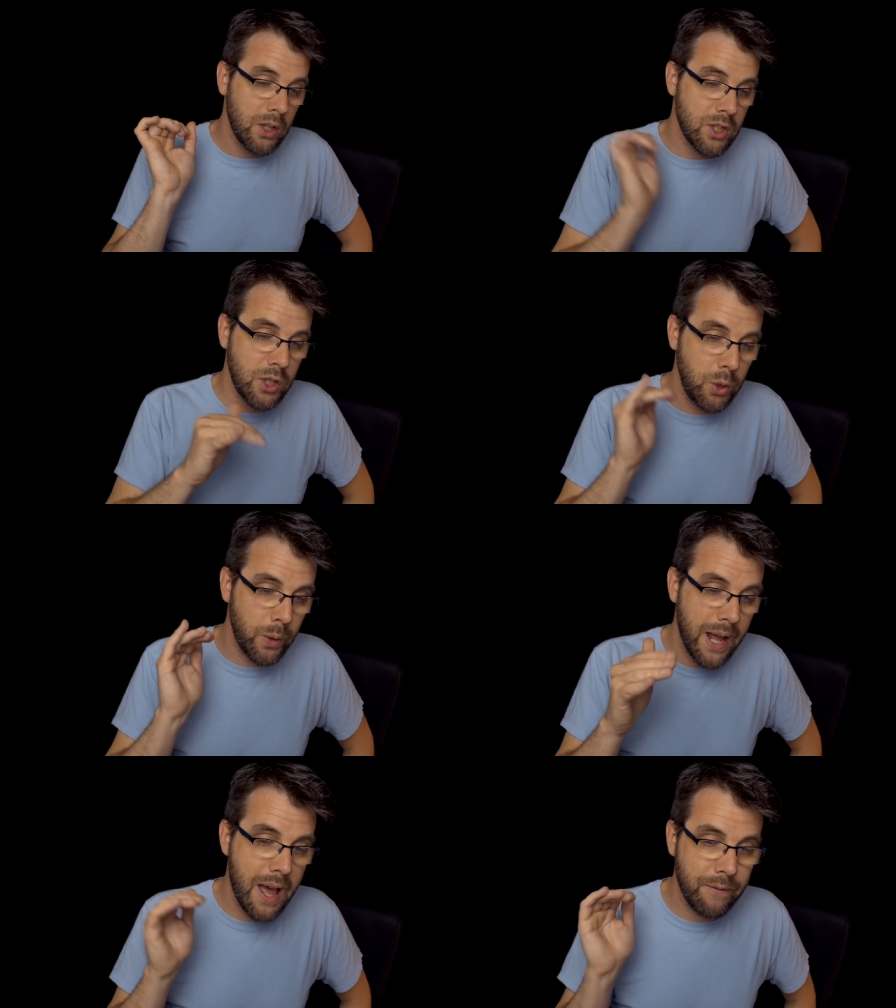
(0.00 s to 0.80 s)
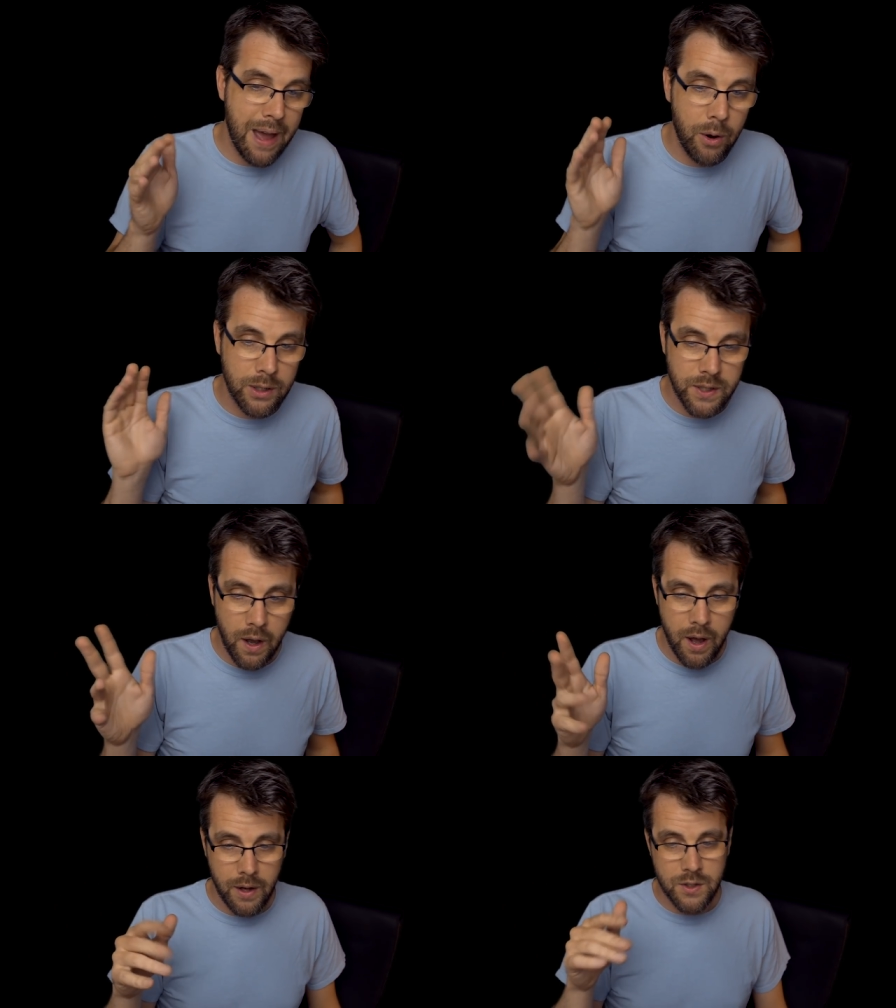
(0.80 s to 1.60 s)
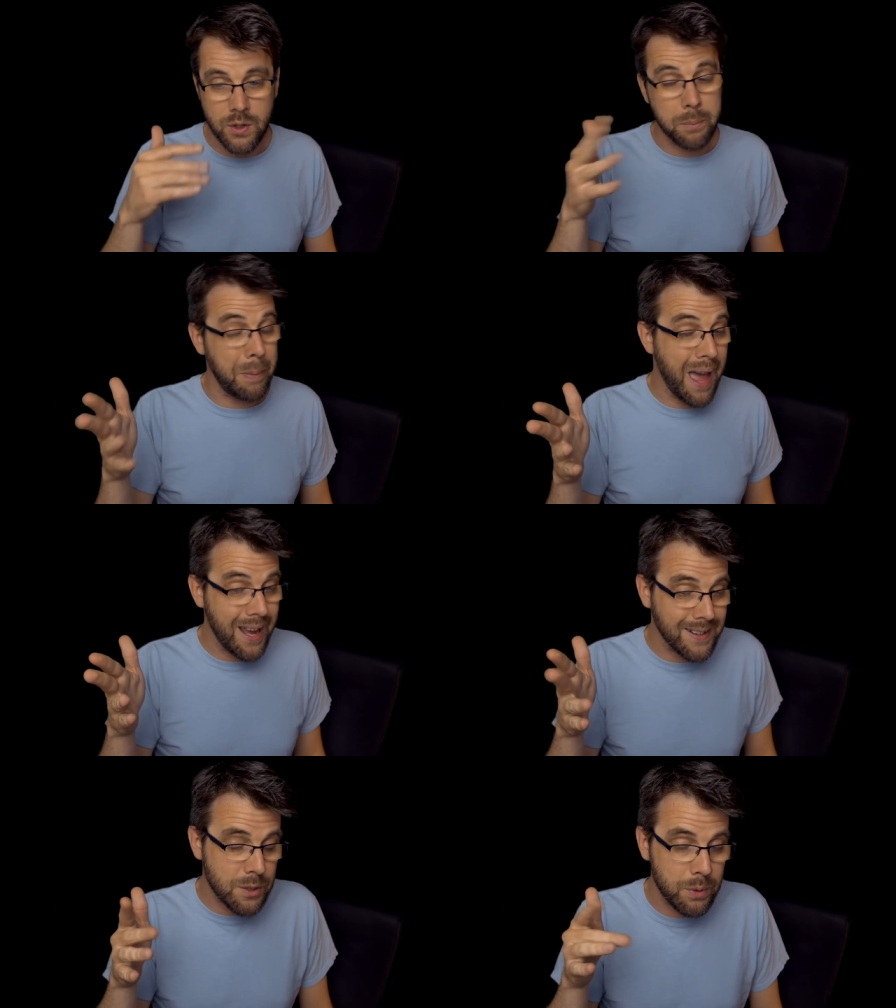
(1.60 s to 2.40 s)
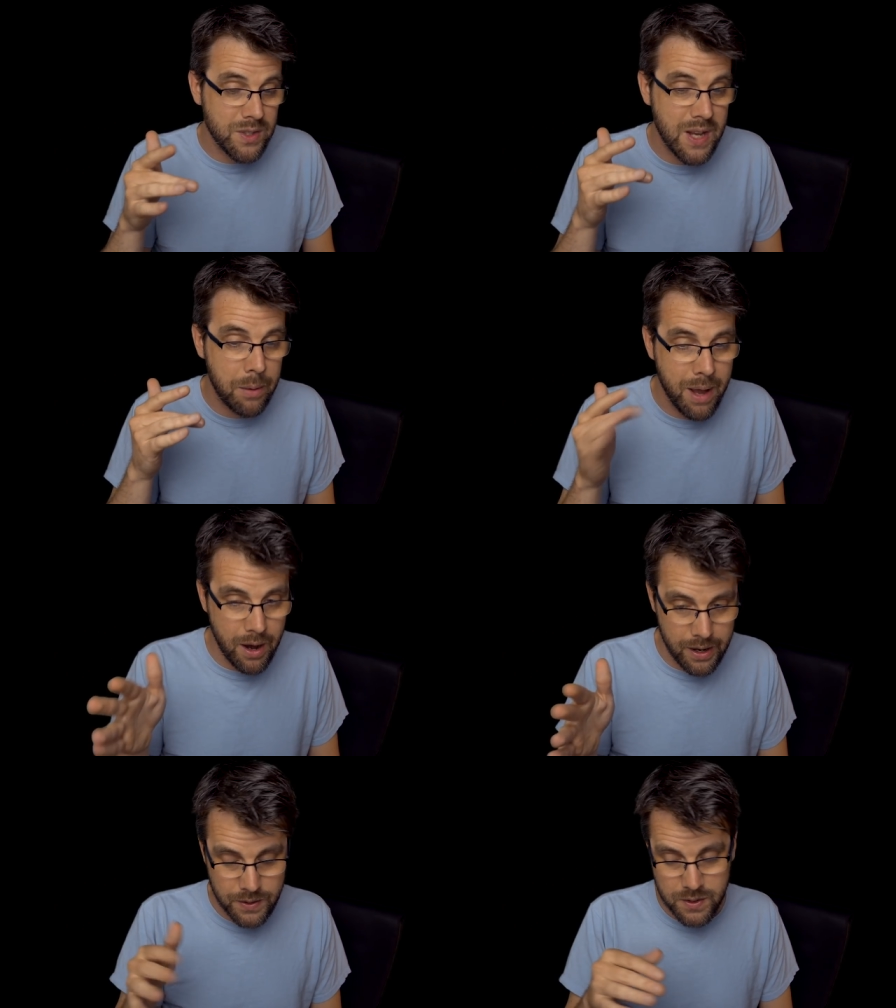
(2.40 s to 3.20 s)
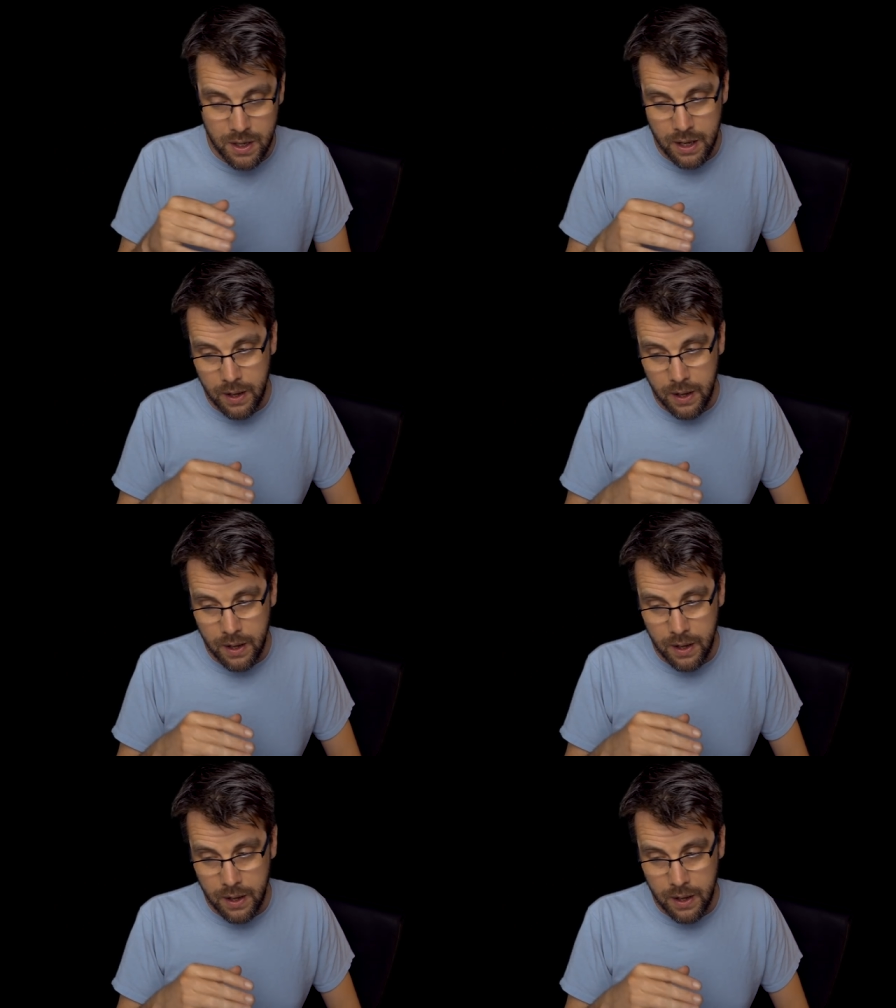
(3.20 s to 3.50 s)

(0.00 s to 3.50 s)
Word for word: two and a half hour talks or debates with Sam Harris.